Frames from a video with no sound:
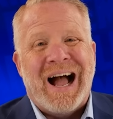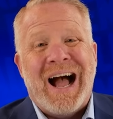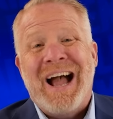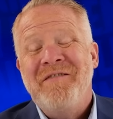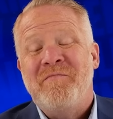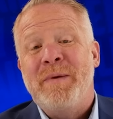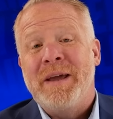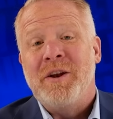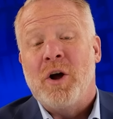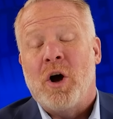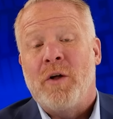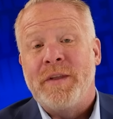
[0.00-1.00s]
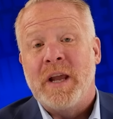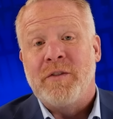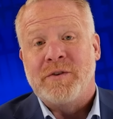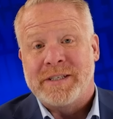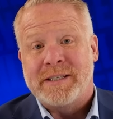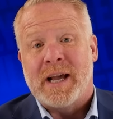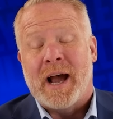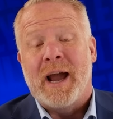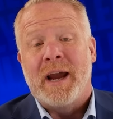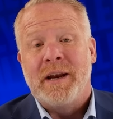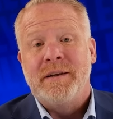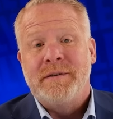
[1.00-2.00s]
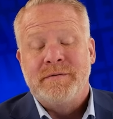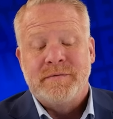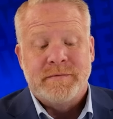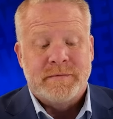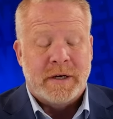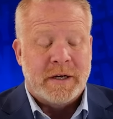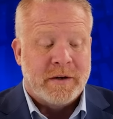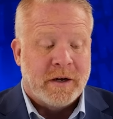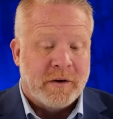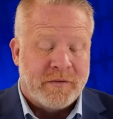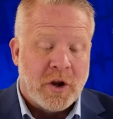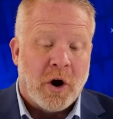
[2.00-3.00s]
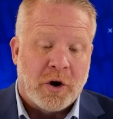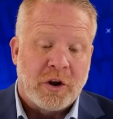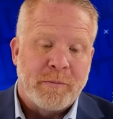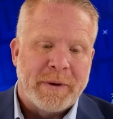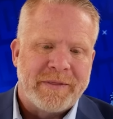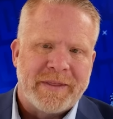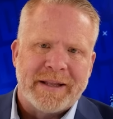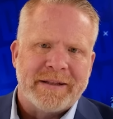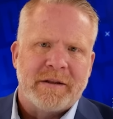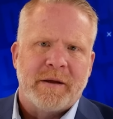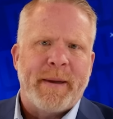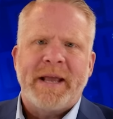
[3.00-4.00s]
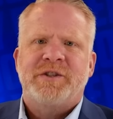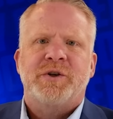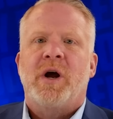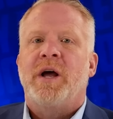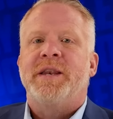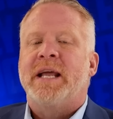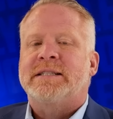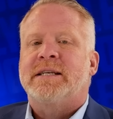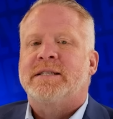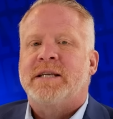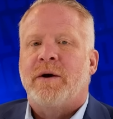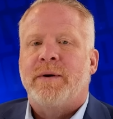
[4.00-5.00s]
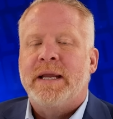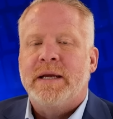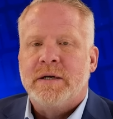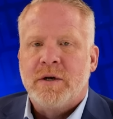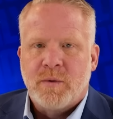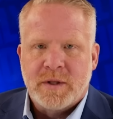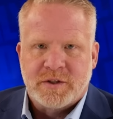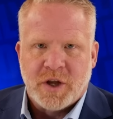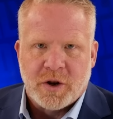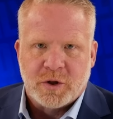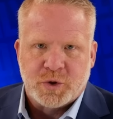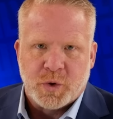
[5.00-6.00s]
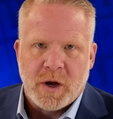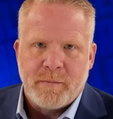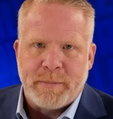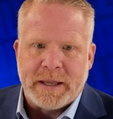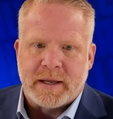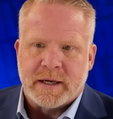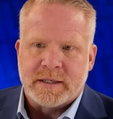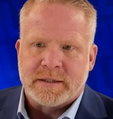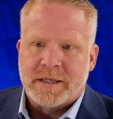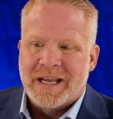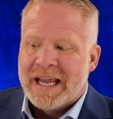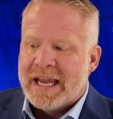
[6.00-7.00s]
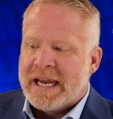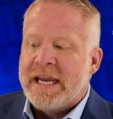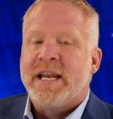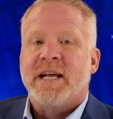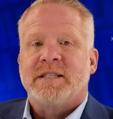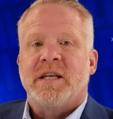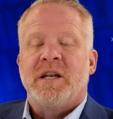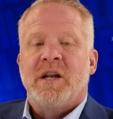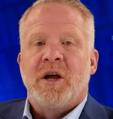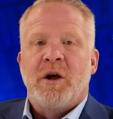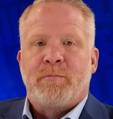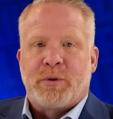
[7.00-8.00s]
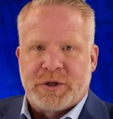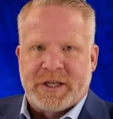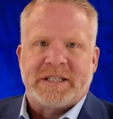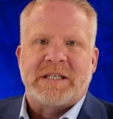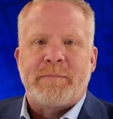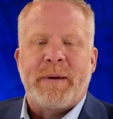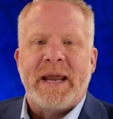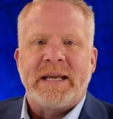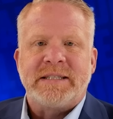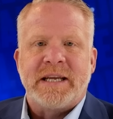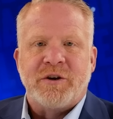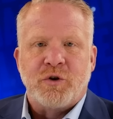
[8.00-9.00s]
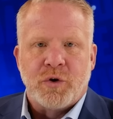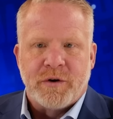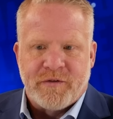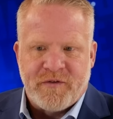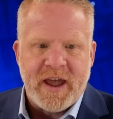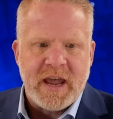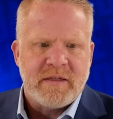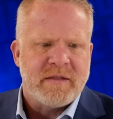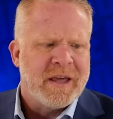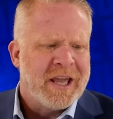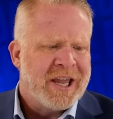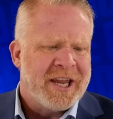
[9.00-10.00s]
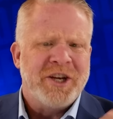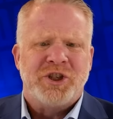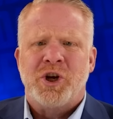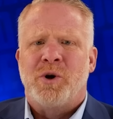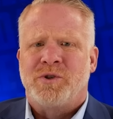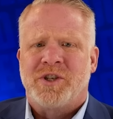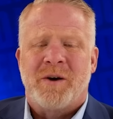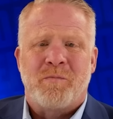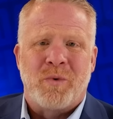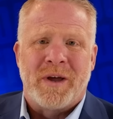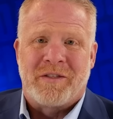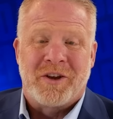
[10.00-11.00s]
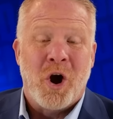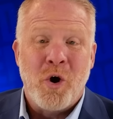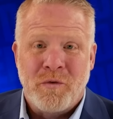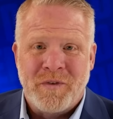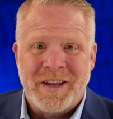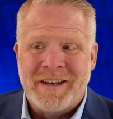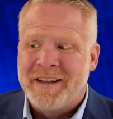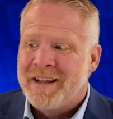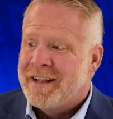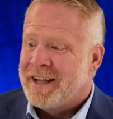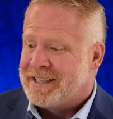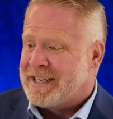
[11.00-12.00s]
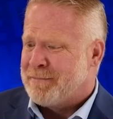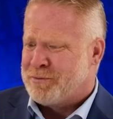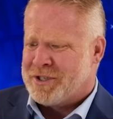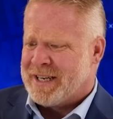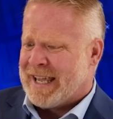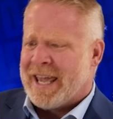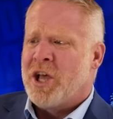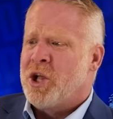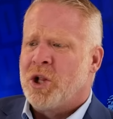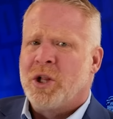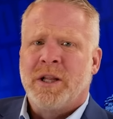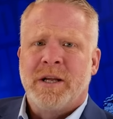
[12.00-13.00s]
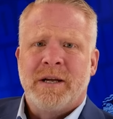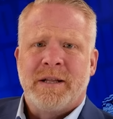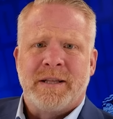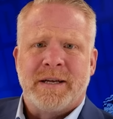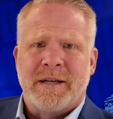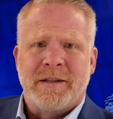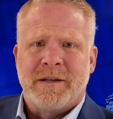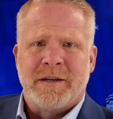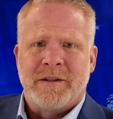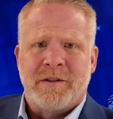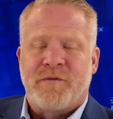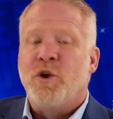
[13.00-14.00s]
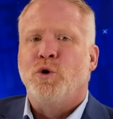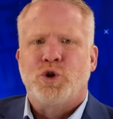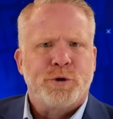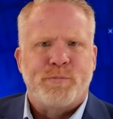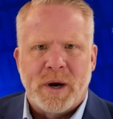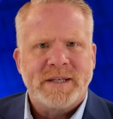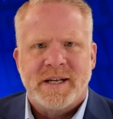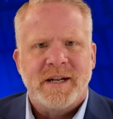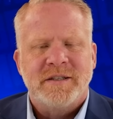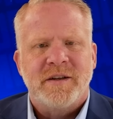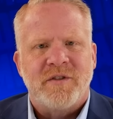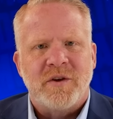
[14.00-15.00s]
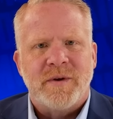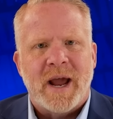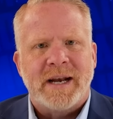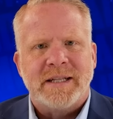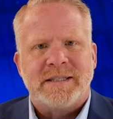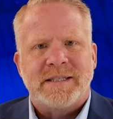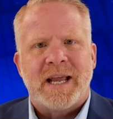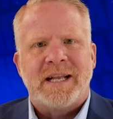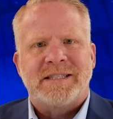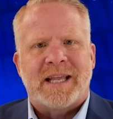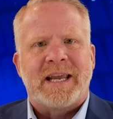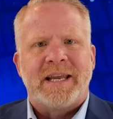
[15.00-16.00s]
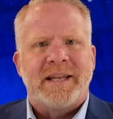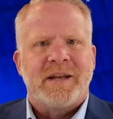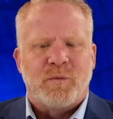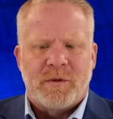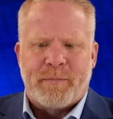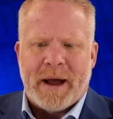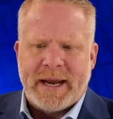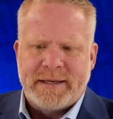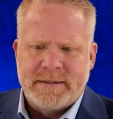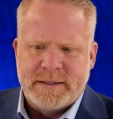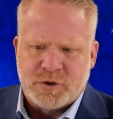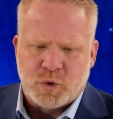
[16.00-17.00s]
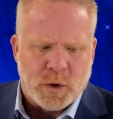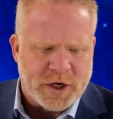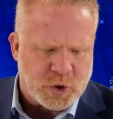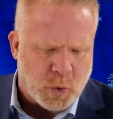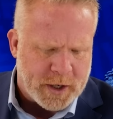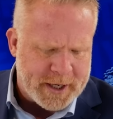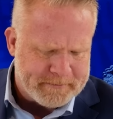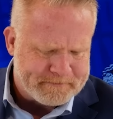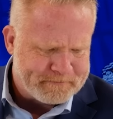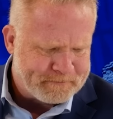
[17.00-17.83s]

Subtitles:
I've been on the other side of the argument that debates are unnecessary with Donald Trump because he doesn't participate in good faith. He shows up with COVID, attempts to kill the future president of the United States like he did with Biden in 2020.